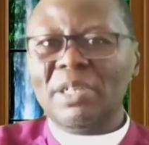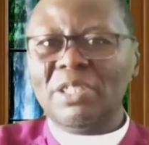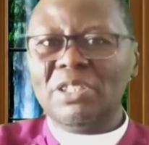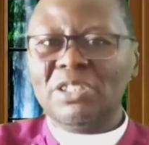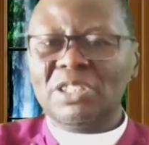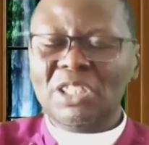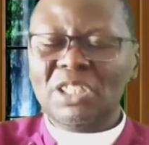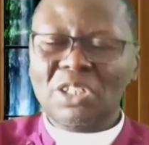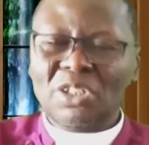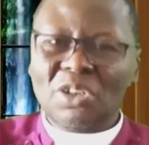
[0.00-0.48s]
And you
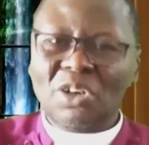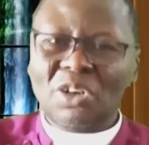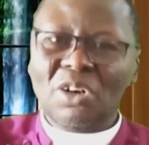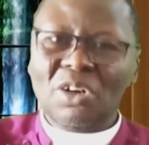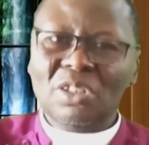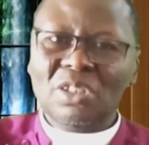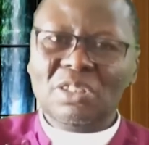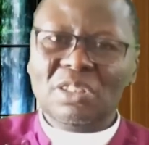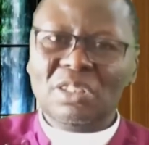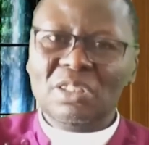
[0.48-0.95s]
say,
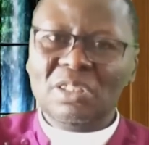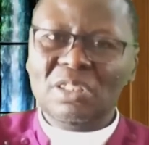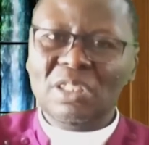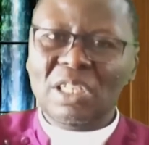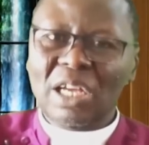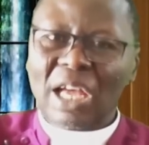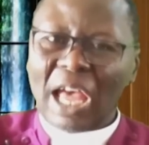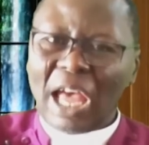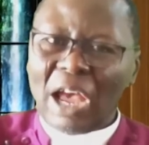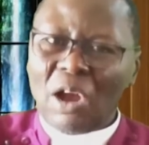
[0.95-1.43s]
God,
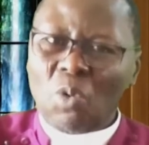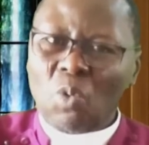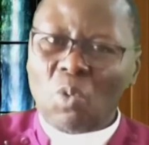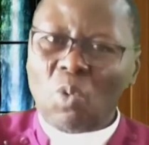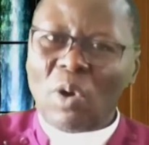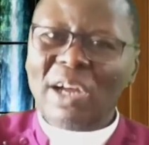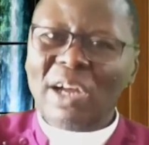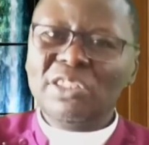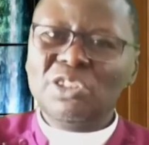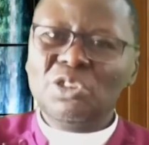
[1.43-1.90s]
I
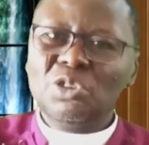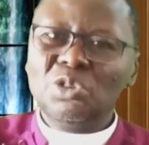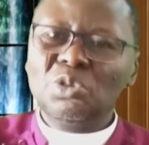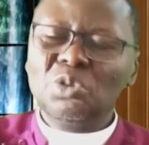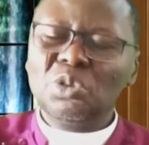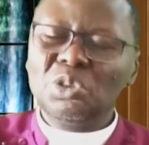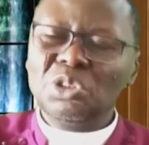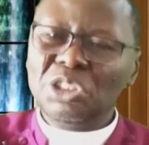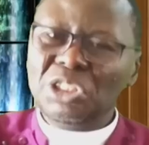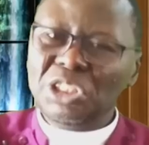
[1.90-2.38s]
want you
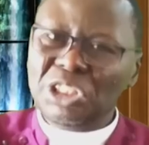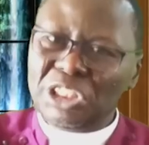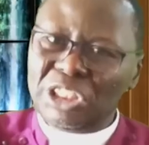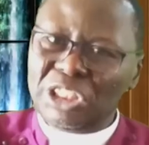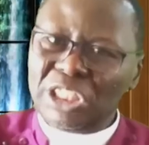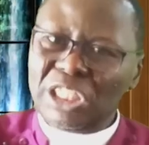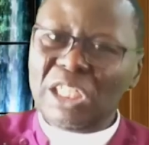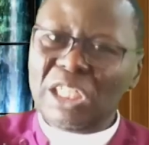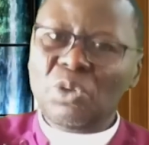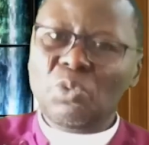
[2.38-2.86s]
to
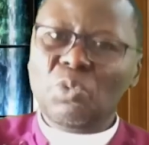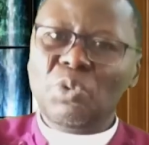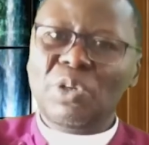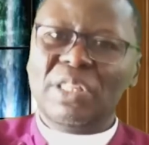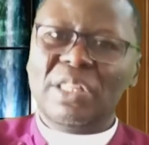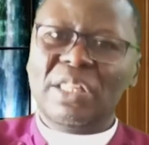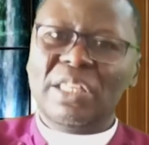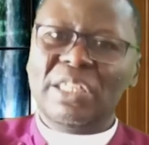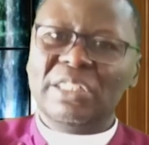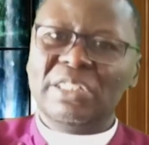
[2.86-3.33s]
deal
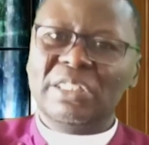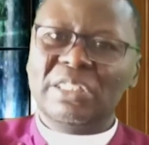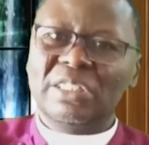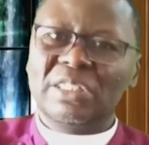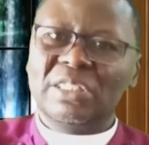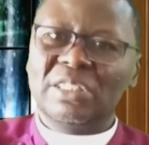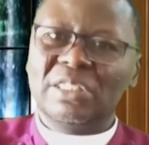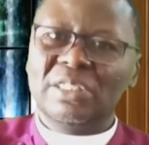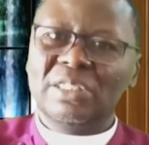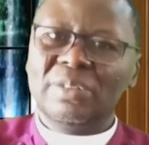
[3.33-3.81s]
with
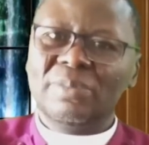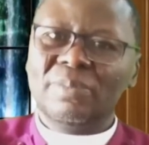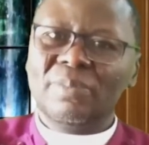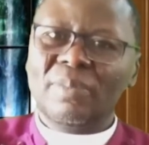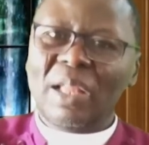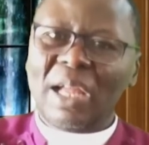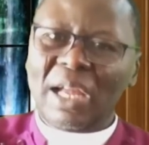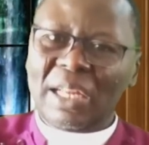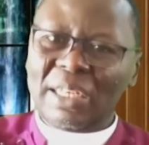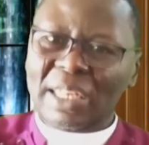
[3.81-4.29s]
this.
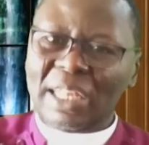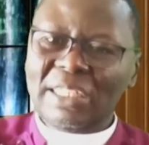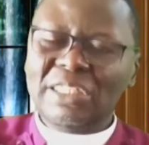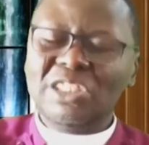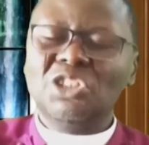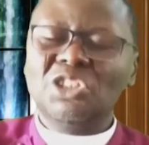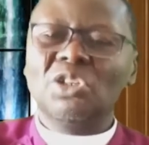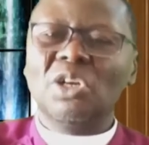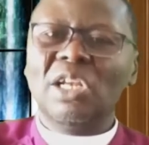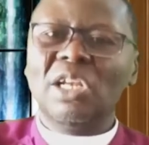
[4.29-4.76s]
And
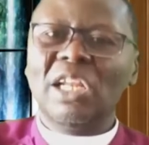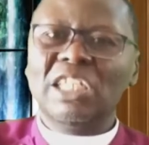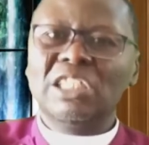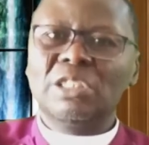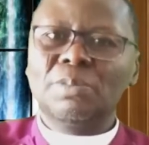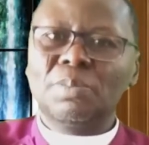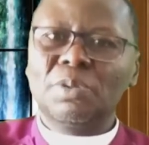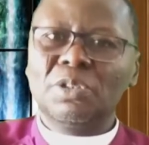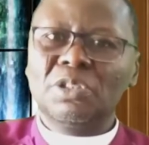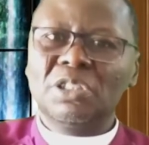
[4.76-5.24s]
that is your
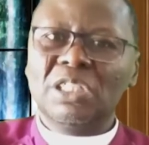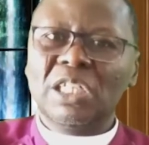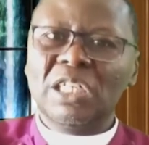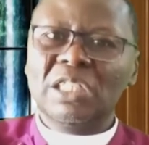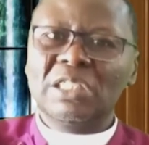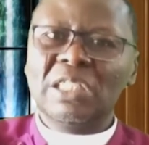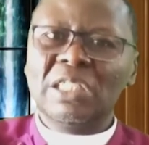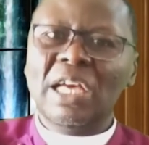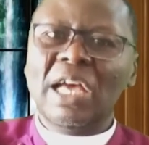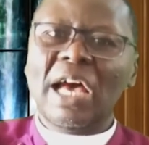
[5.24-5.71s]
Lent
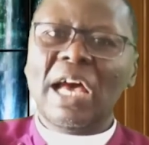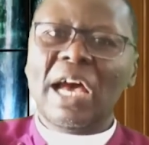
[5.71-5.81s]
project.